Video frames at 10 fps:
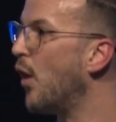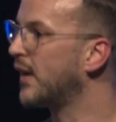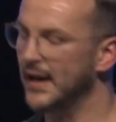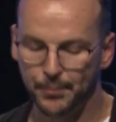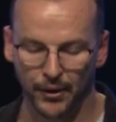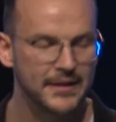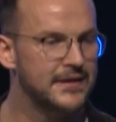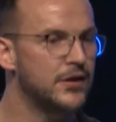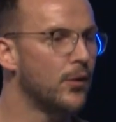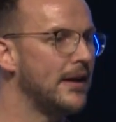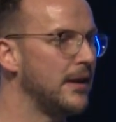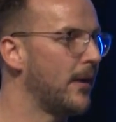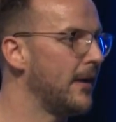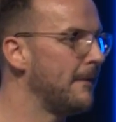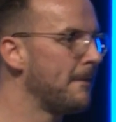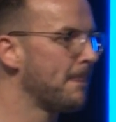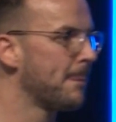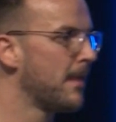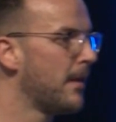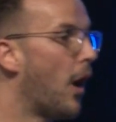I'll keep praising you anyway.
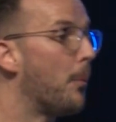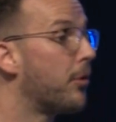I'll